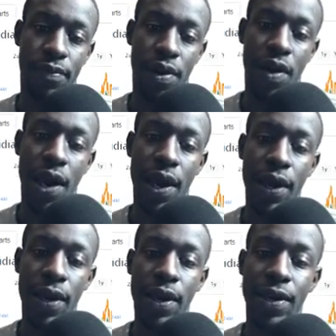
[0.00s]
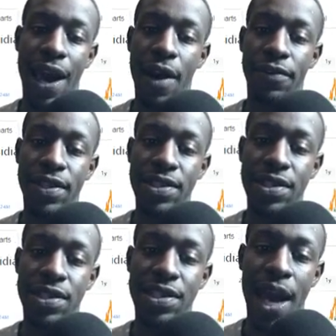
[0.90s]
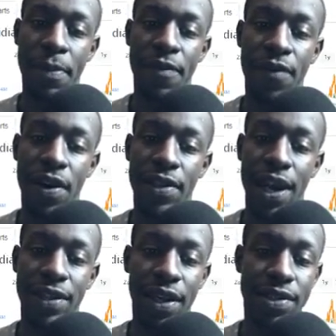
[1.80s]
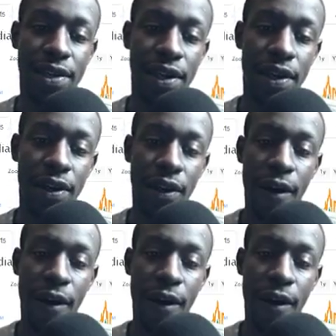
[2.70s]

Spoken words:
All right. Now, if this is a type of FUD that I think is going to